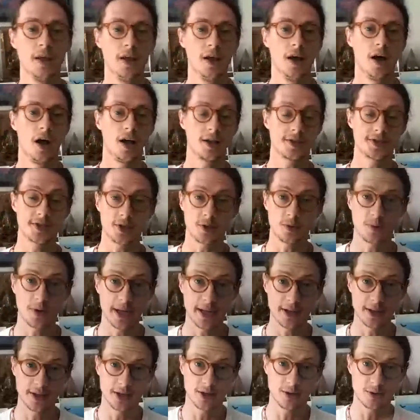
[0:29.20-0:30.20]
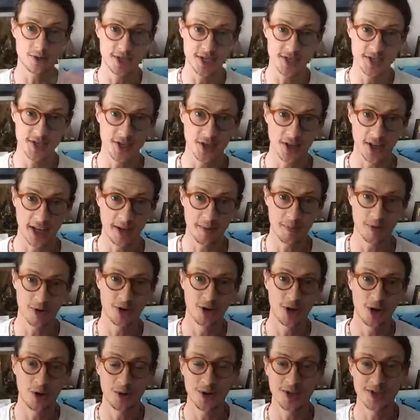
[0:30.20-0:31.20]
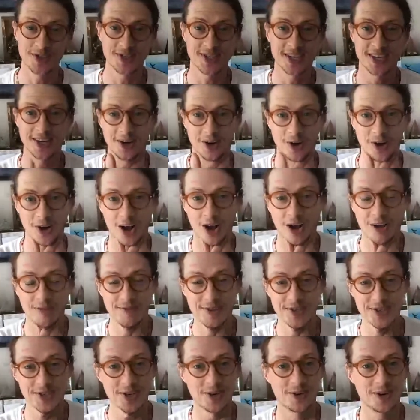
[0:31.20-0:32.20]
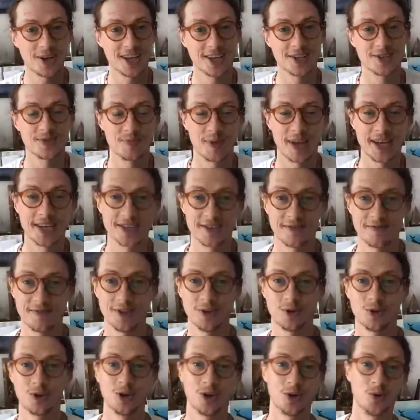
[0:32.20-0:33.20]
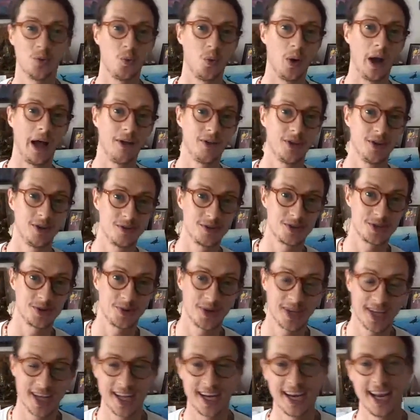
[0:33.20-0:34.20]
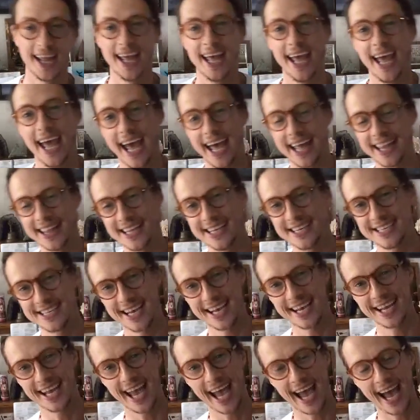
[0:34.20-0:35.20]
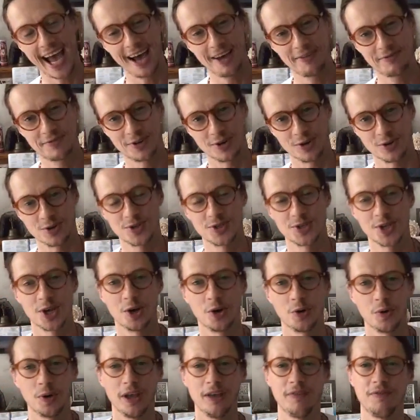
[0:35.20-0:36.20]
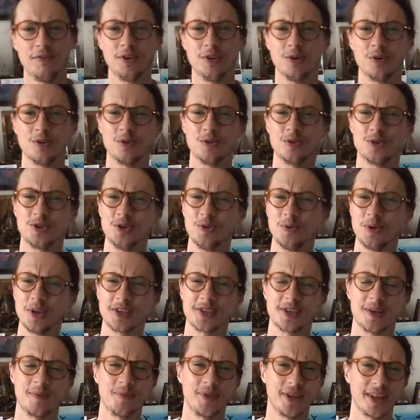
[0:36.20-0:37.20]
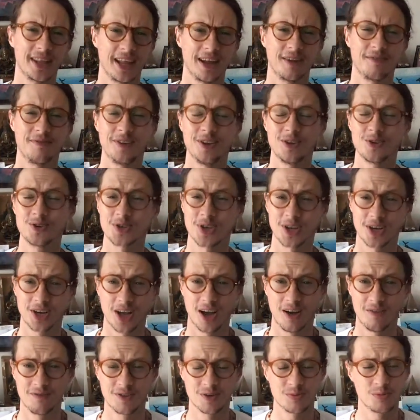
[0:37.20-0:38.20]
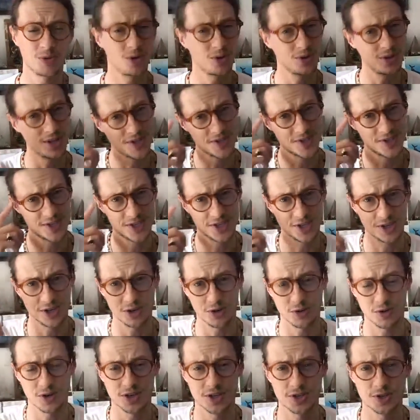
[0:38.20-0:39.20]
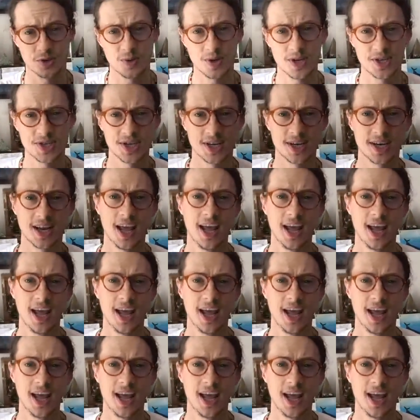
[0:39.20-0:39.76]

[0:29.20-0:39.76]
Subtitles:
Also, a little disclaimer notice here. Office Yoga is meant to feel good while you're doing it and the day after. So if you're doing something that feels uncomfortable, listen to your intuition,